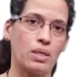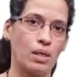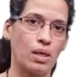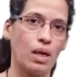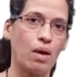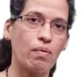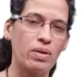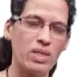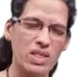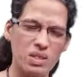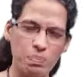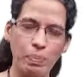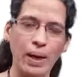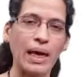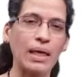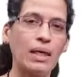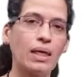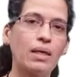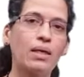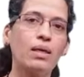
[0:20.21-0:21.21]
Now it's
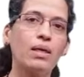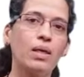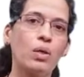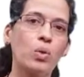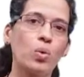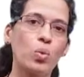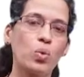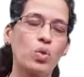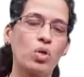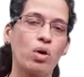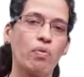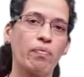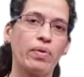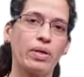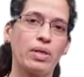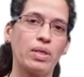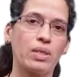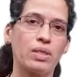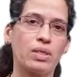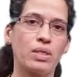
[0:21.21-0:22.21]
practically the use of it
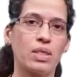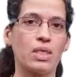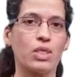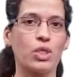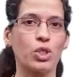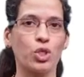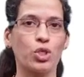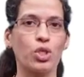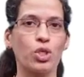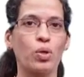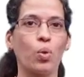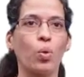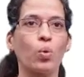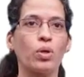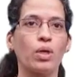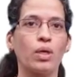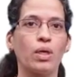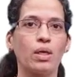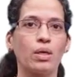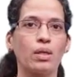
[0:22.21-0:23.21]
is restricted
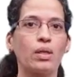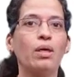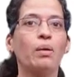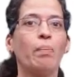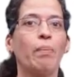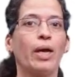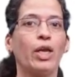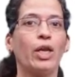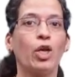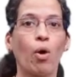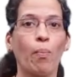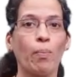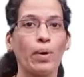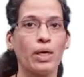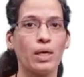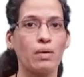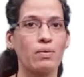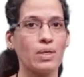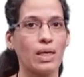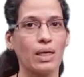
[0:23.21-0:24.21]
only in the
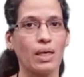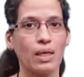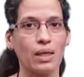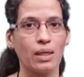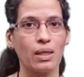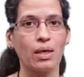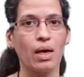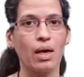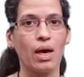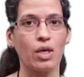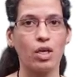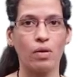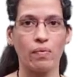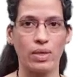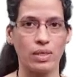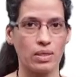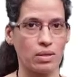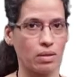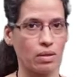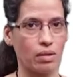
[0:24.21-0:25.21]
perioperative setting in the
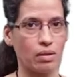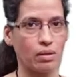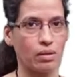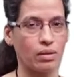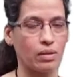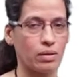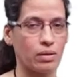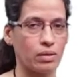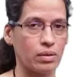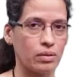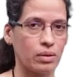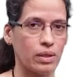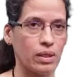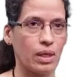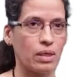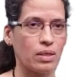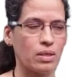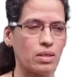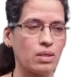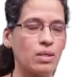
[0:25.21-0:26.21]
cardiovascular
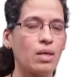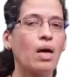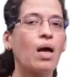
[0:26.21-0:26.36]
theaters.